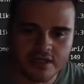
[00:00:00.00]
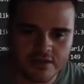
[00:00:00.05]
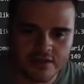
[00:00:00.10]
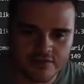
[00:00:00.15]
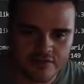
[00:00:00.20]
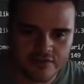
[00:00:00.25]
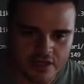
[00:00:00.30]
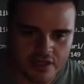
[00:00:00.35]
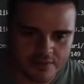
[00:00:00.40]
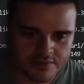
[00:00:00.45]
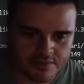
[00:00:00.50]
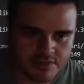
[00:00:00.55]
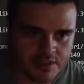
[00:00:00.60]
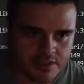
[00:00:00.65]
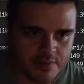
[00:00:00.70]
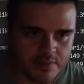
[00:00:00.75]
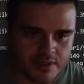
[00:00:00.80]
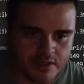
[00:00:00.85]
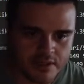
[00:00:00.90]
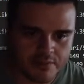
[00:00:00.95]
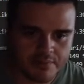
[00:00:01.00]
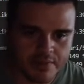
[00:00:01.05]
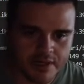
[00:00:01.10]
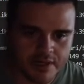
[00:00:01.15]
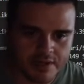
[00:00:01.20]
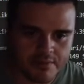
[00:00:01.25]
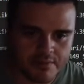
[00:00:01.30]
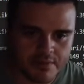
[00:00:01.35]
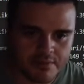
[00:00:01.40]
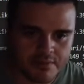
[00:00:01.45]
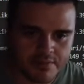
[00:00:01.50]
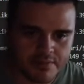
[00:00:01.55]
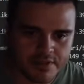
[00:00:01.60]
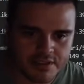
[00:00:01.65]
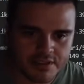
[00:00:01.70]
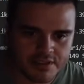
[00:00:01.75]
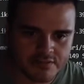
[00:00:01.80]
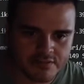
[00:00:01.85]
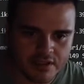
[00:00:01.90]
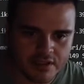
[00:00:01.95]
you have several party
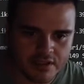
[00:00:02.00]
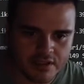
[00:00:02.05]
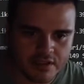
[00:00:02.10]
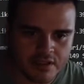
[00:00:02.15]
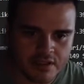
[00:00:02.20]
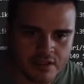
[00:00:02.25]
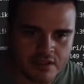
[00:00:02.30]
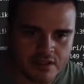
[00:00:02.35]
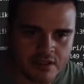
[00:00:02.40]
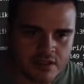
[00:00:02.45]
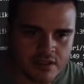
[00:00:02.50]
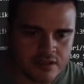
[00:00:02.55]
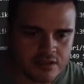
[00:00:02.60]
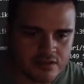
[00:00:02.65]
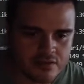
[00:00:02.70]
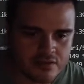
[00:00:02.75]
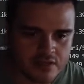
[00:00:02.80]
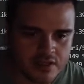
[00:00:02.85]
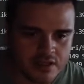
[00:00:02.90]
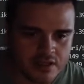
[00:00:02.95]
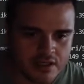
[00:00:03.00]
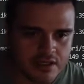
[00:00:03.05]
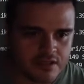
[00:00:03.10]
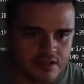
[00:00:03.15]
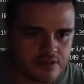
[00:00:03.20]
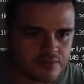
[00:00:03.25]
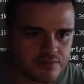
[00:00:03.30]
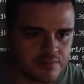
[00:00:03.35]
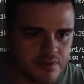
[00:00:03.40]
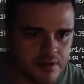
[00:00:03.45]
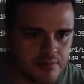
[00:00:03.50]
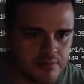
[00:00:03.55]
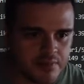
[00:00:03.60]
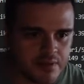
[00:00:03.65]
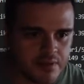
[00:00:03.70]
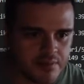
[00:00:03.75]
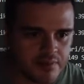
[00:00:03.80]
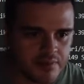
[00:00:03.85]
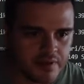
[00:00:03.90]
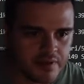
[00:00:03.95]
members, well, you can click your party
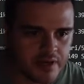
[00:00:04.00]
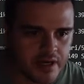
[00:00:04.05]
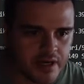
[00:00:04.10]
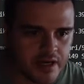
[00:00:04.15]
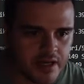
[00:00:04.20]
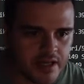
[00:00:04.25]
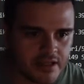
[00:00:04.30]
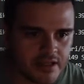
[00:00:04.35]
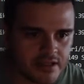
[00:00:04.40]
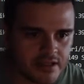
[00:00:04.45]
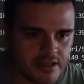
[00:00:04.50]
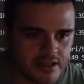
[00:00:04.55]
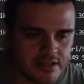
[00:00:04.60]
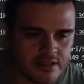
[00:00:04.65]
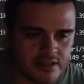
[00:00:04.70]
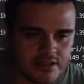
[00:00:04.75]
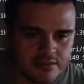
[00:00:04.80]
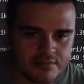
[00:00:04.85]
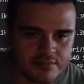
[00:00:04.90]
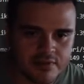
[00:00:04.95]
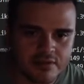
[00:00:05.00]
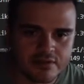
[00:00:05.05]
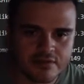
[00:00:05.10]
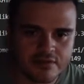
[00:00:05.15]
member and get the inventory